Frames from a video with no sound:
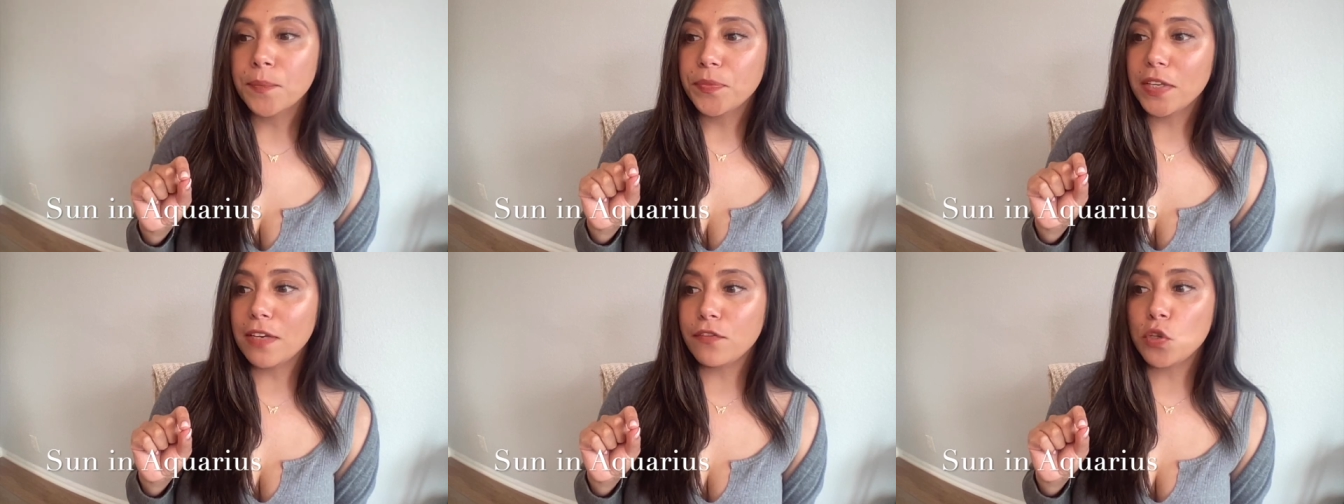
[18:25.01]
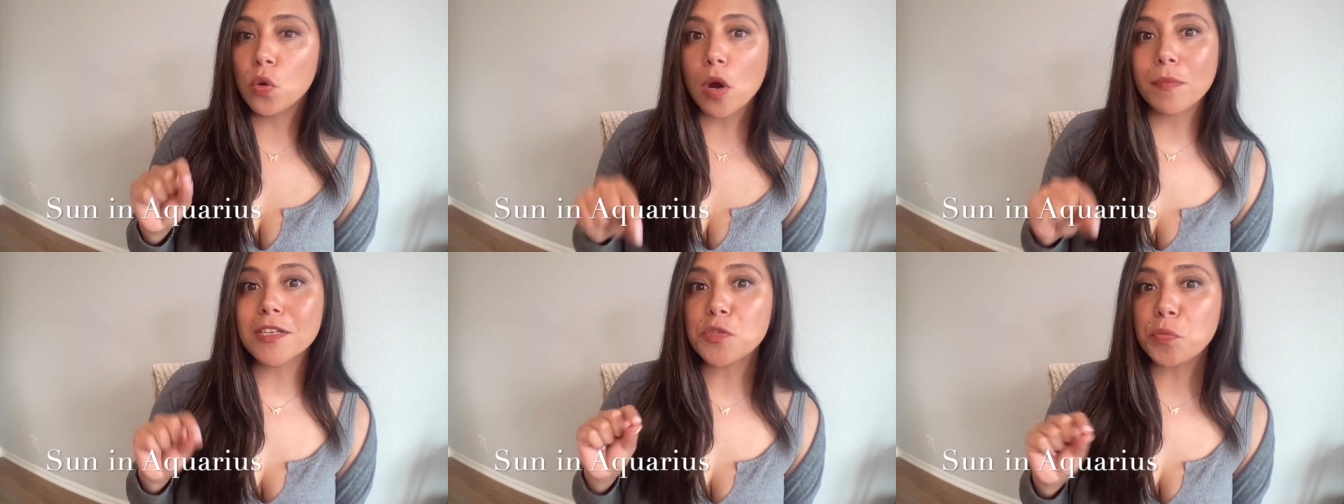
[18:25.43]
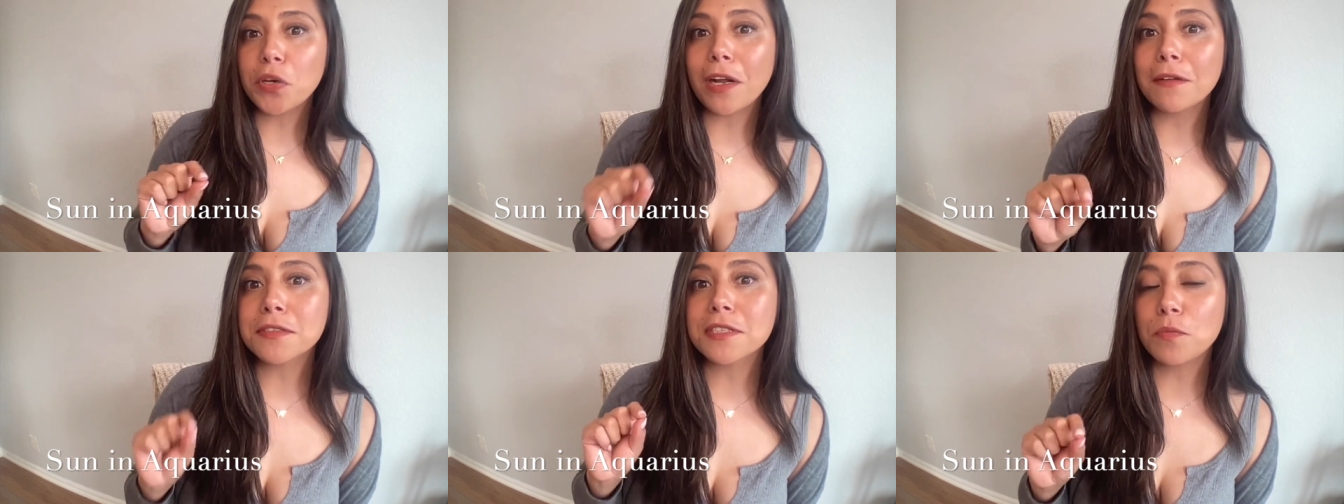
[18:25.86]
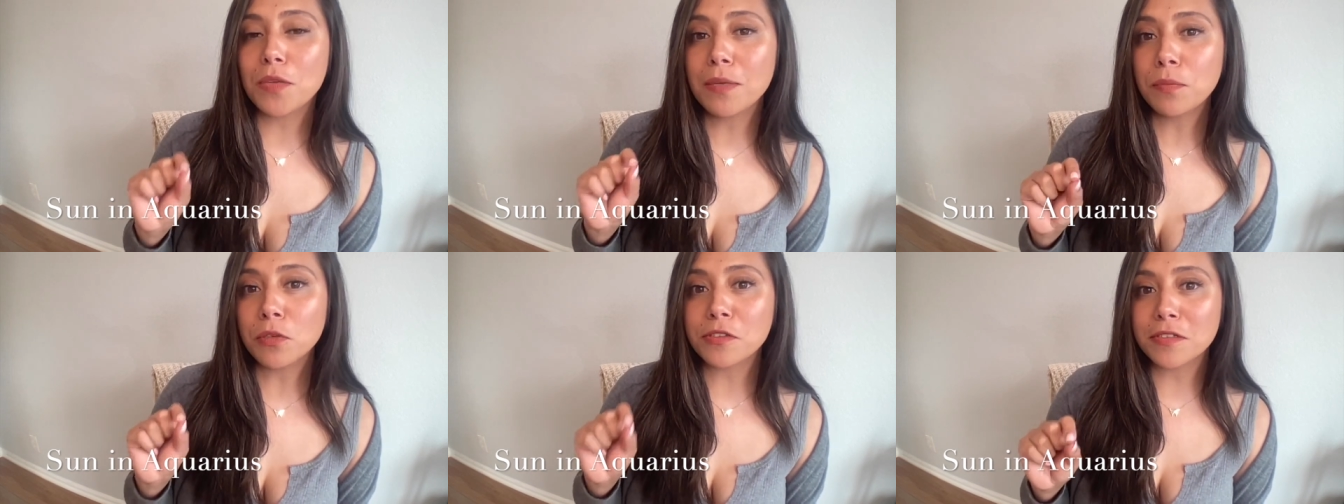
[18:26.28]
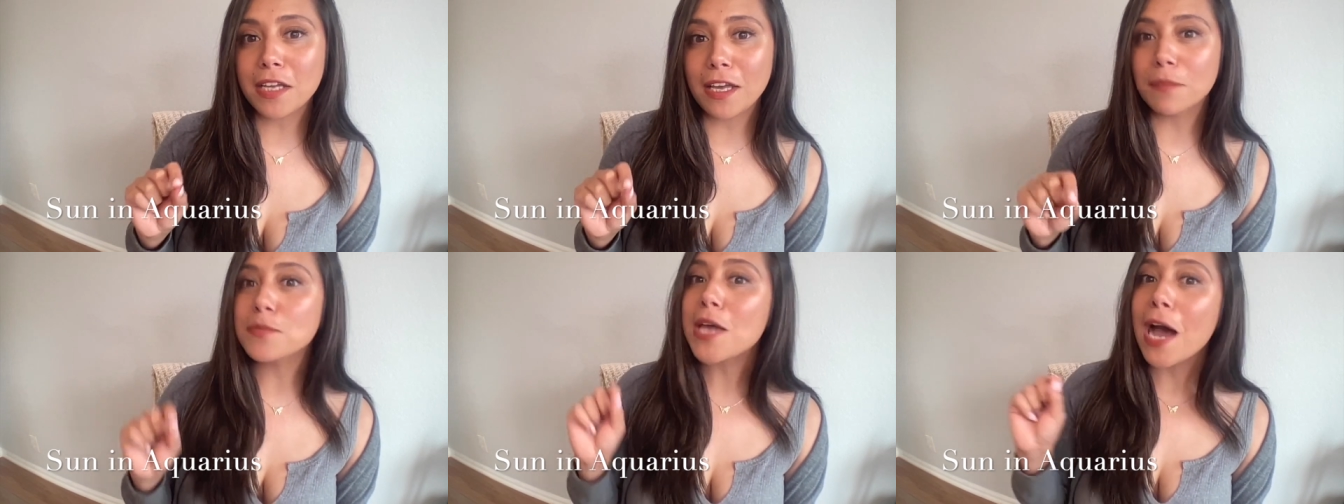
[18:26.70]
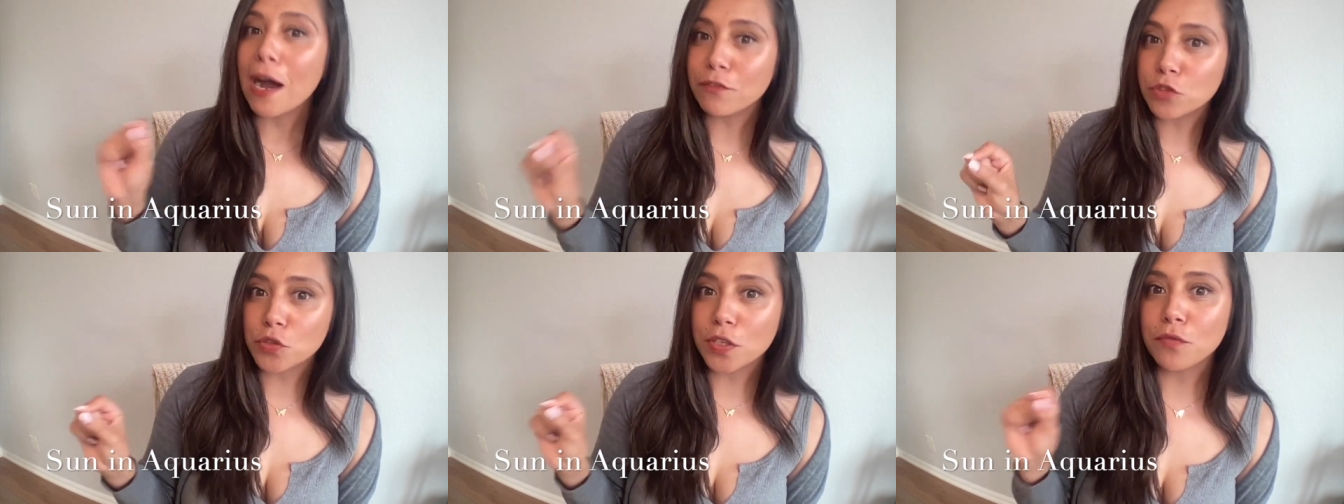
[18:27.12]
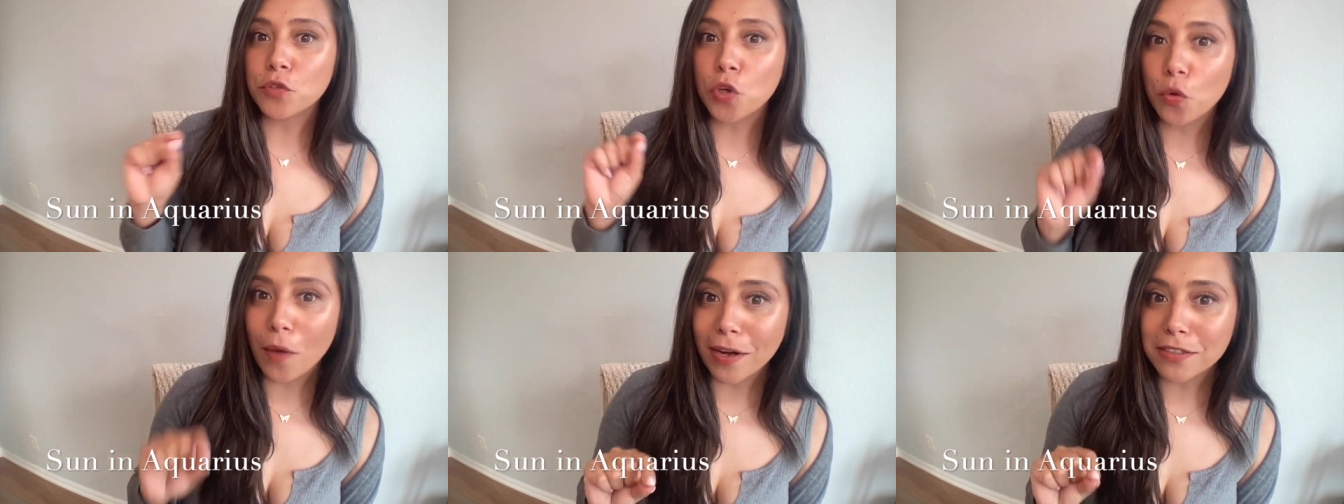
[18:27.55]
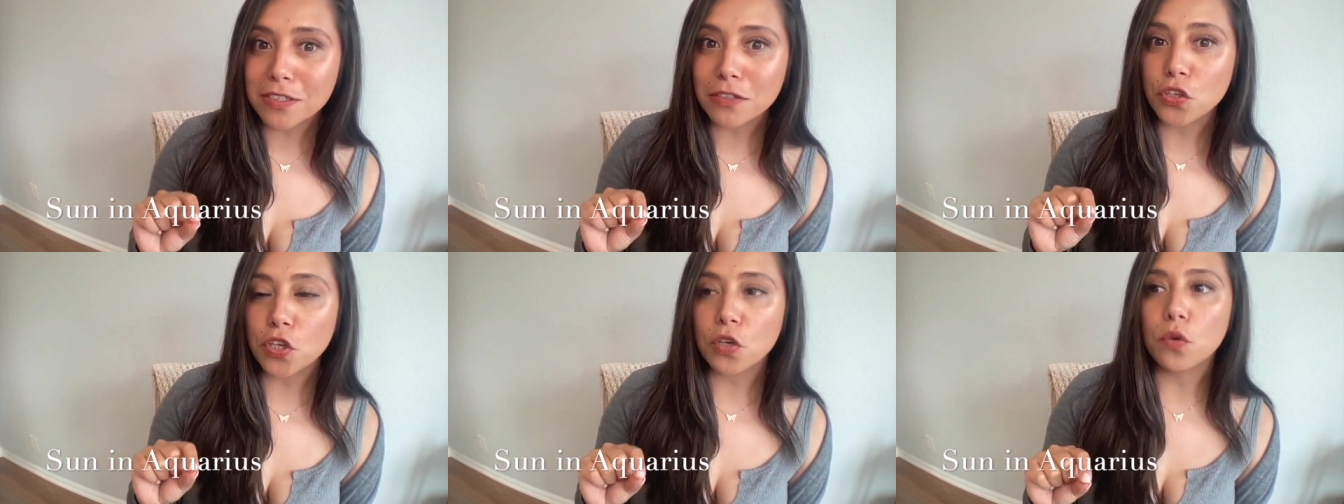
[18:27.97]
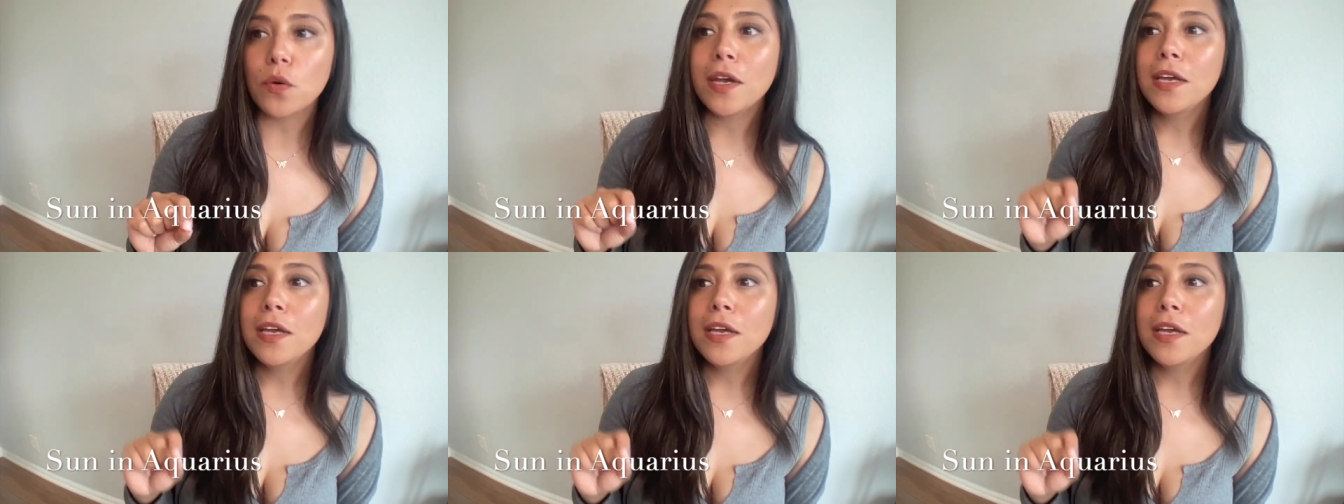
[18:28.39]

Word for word: if you are mispronouncing people's names after they've corrected you,